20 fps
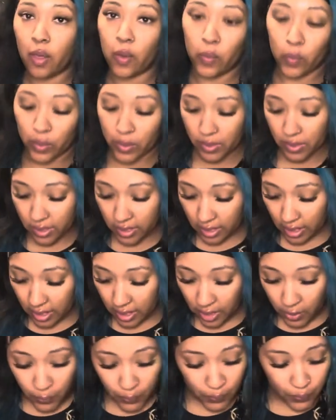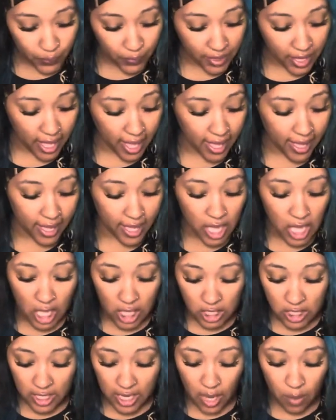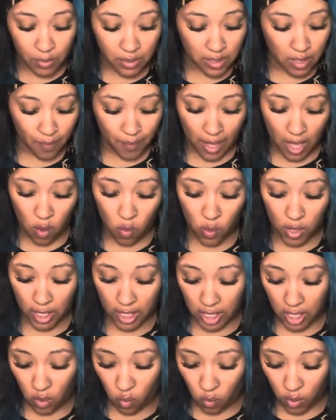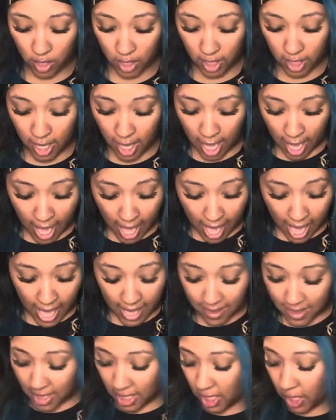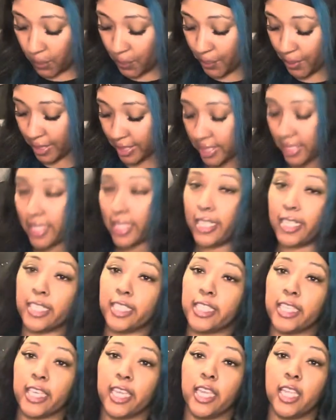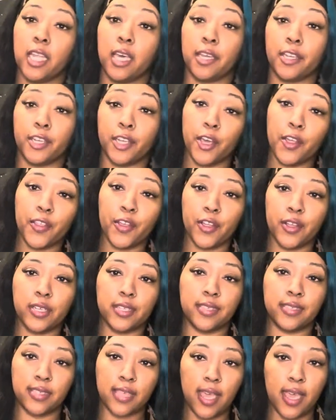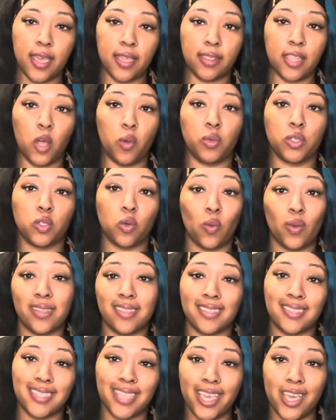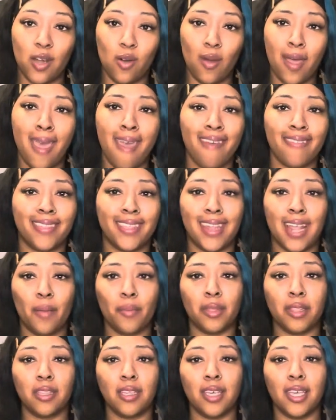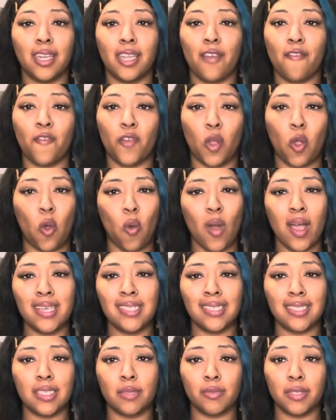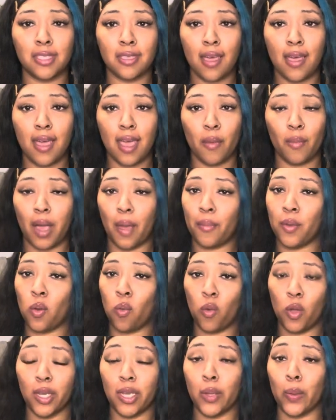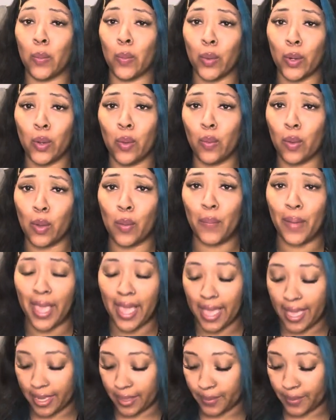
We'll see. Okay. So that was the buy one, get one. I then proceeded to get another set that was on sale that I've been looking at for quite some time. I've been wanting it real, real bad.